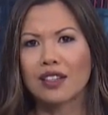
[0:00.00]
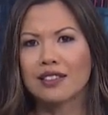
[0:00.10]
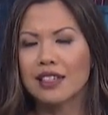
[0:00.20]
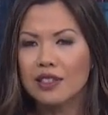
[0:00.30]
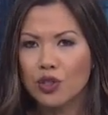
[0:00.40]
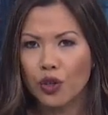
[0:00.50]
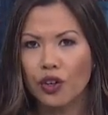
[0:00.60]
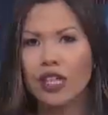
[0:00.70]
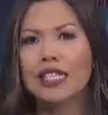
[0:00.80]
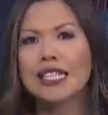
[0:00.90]
a
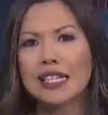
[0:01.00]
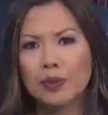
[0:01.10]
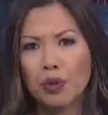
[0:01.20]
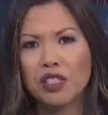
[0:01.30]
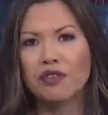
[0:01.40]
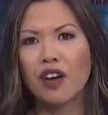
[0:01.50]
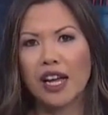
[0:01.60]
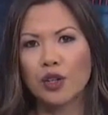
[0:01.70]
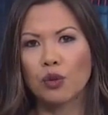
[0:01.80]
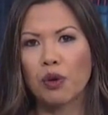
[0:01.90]
sister desperate to
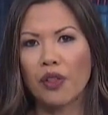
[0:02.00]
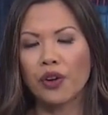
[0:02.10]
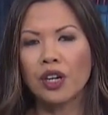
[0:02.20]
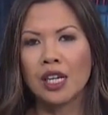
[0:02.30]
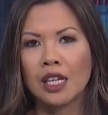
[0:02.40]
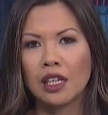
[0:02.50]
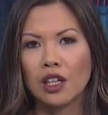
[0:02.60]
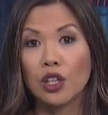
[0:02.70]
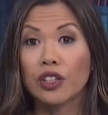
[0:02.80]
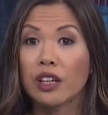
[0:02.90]
find her brother,
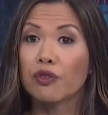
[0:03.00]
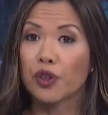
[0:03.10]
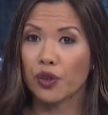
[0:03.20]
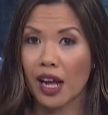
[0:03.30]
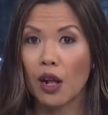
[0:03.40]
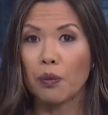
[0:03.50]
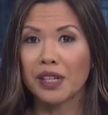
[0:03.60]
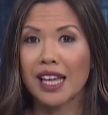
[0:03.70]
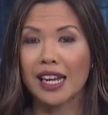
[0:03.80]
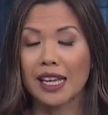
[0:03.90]
looking for your help
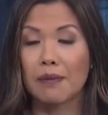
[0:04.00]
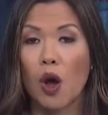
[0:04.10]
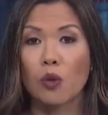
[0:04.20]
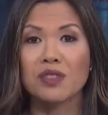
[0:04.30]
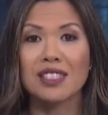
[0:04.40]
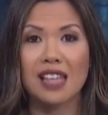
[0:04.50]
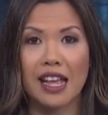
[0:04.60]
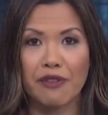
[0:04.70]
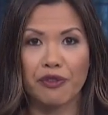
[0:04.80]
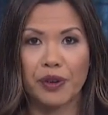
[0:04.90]
in getting him home safe.